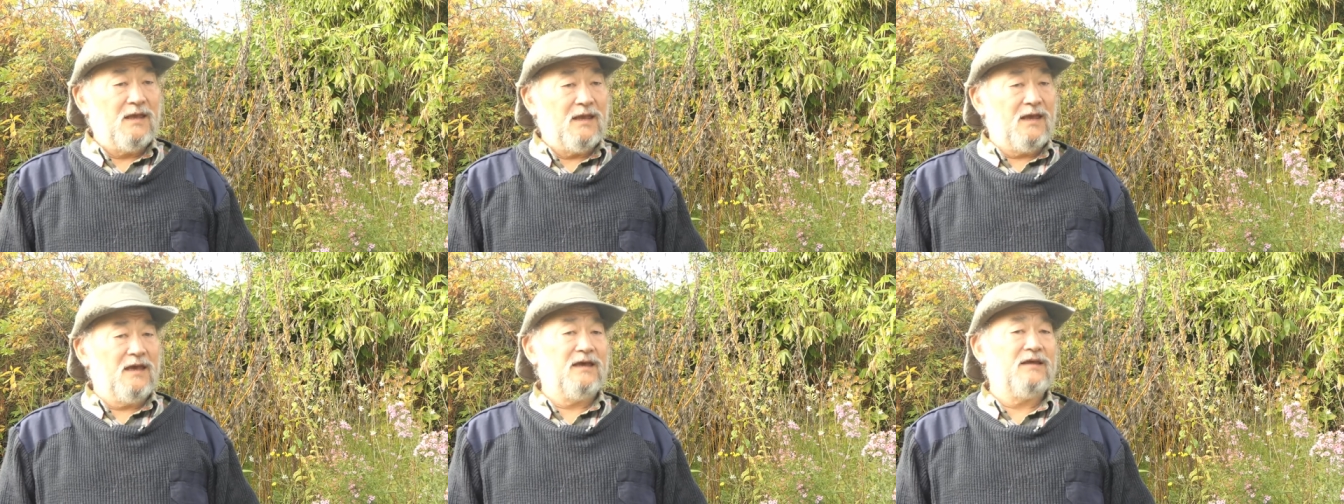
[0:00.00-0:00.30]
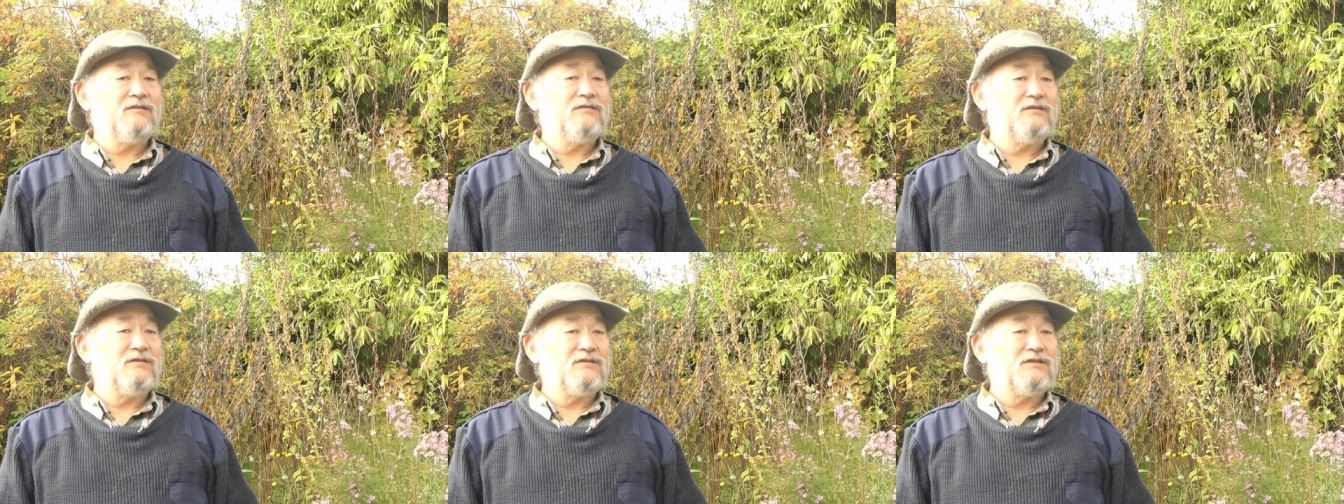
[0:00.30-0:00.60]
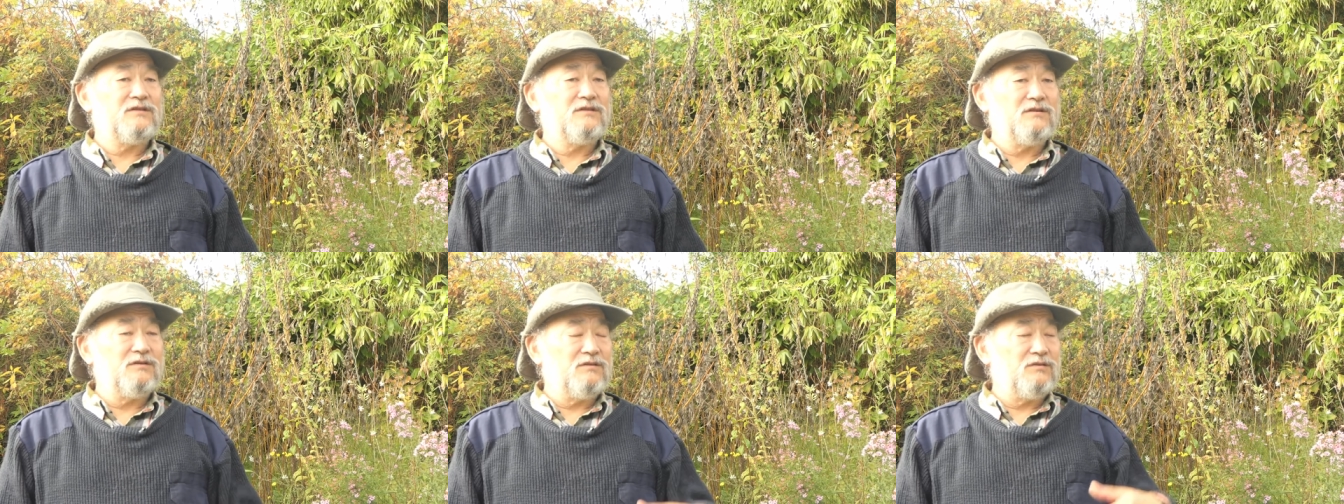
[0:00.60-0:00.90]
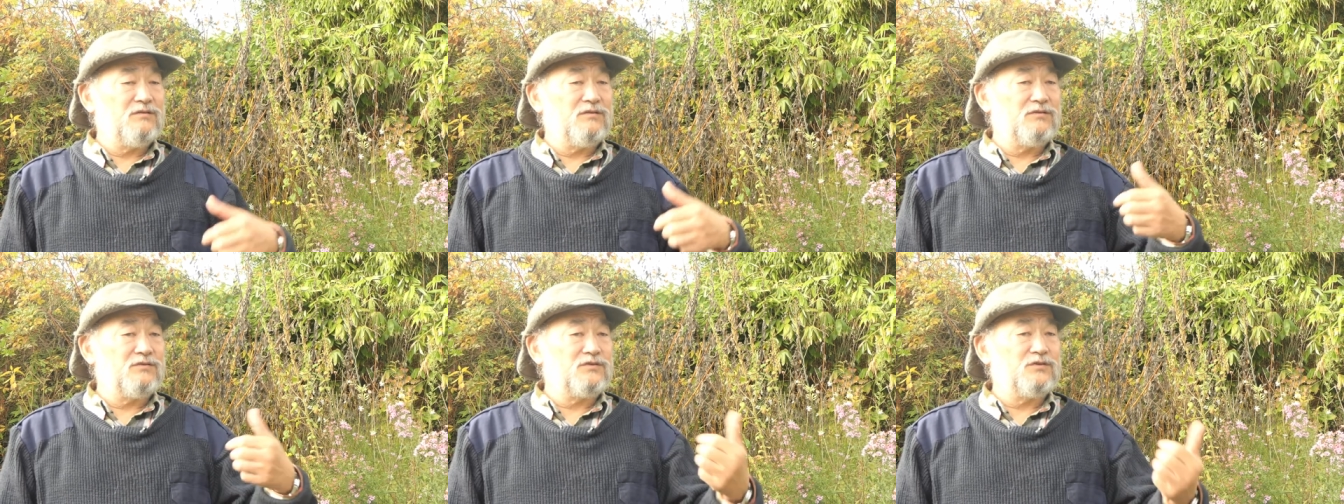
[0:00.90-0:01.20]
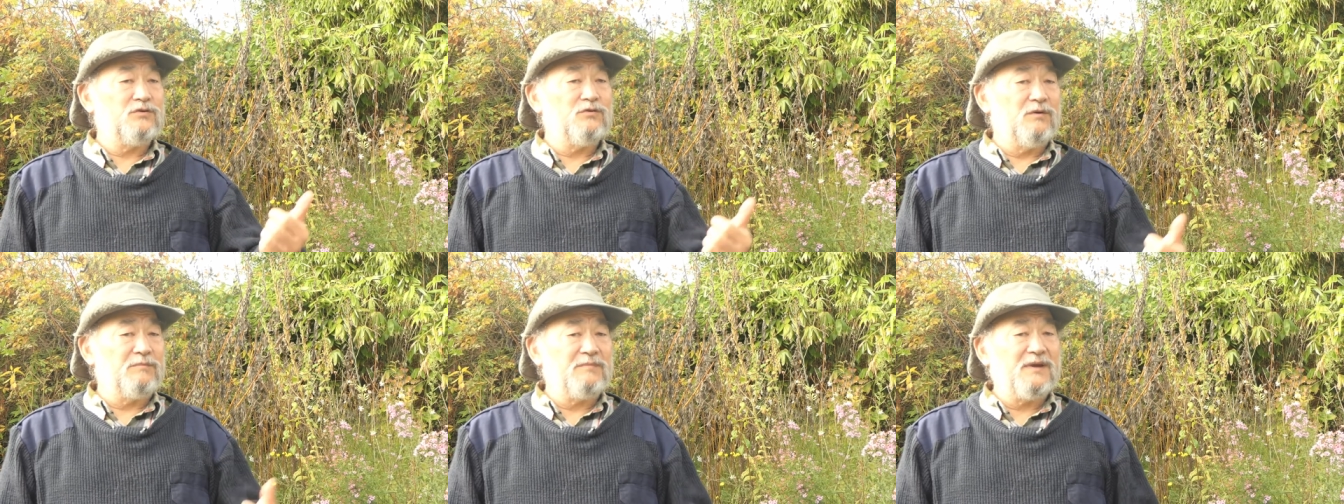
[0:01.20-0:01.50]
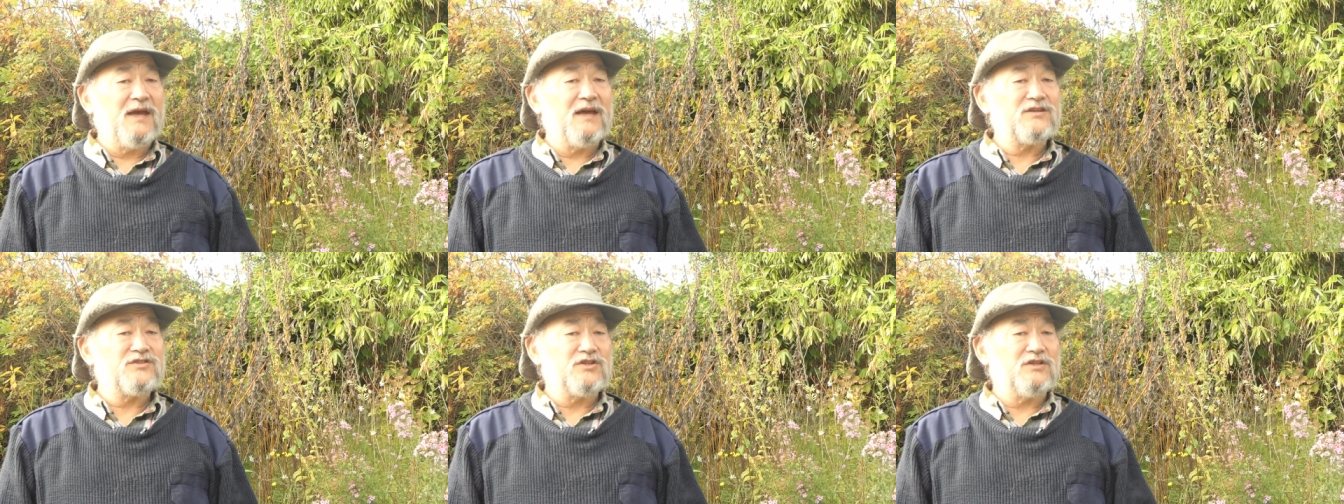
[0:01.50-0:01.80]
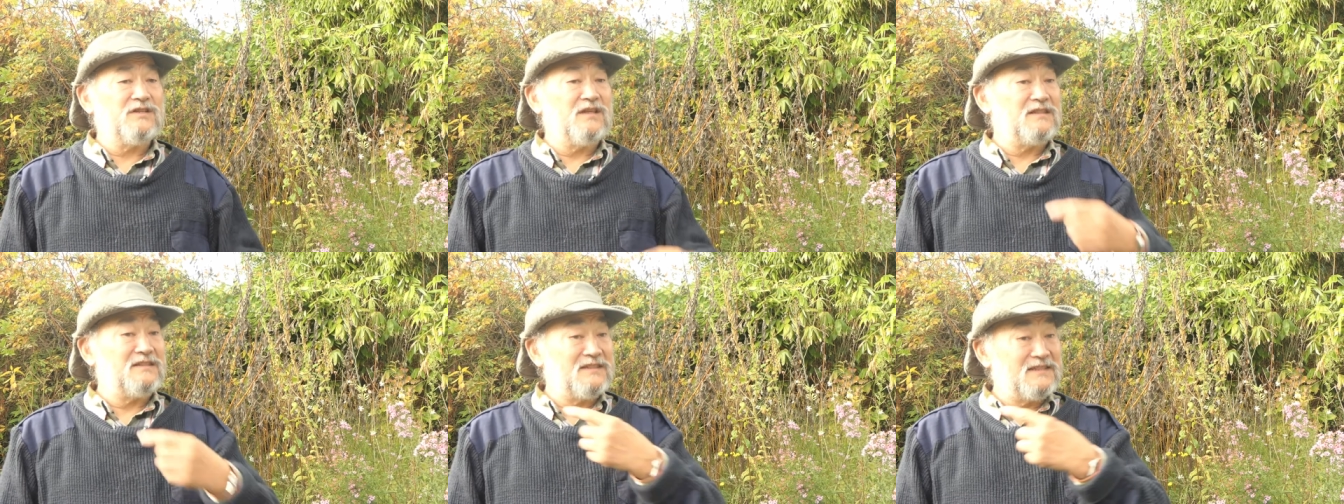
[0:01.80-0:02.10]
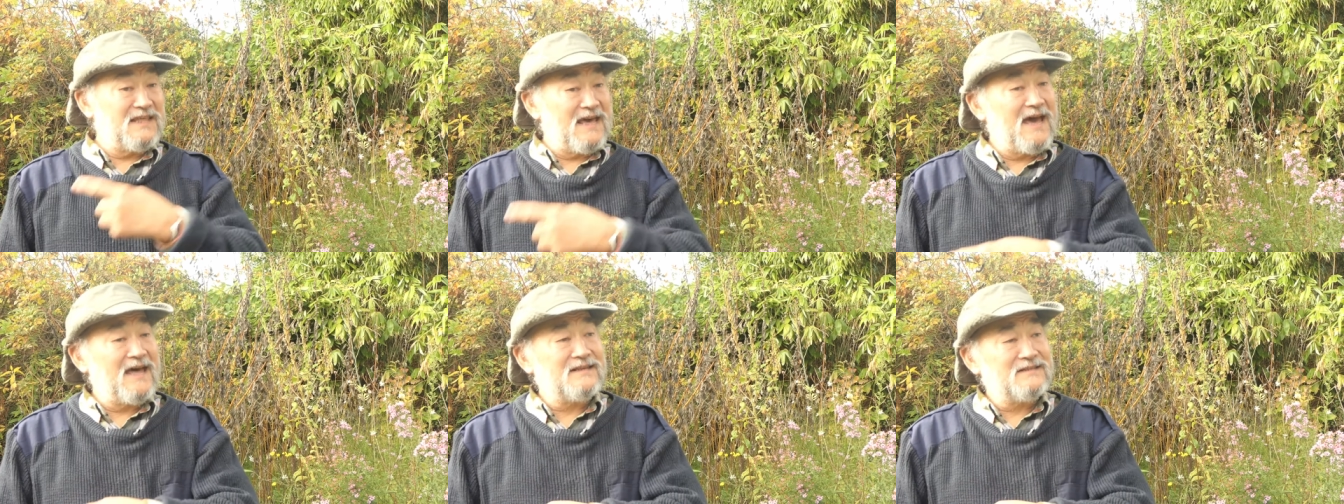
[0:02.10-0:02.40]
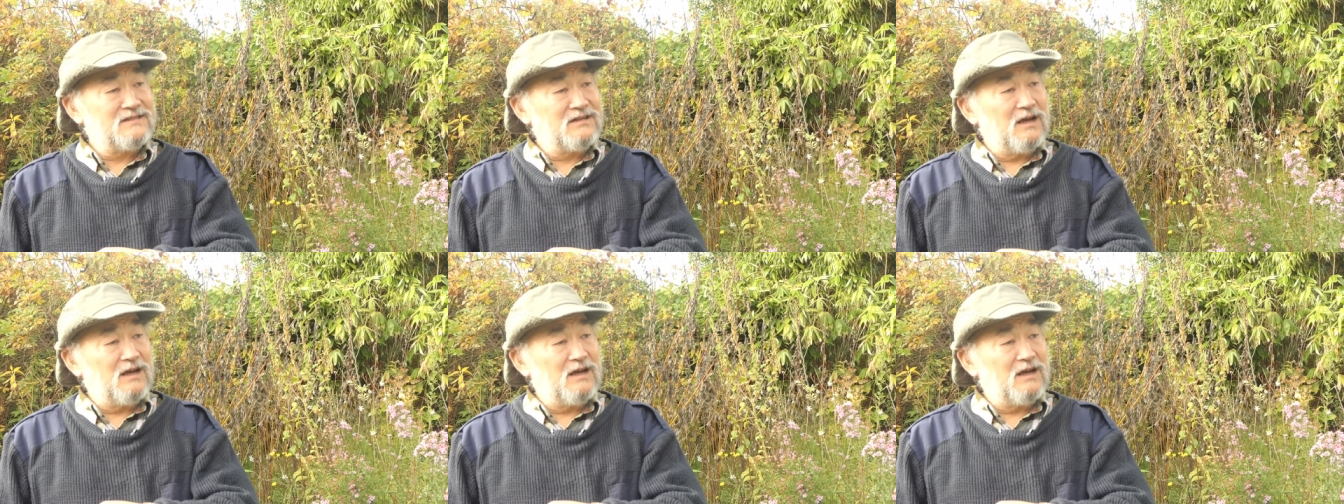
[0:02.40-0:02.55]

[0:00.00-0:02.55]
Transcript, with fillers: And to imagine that that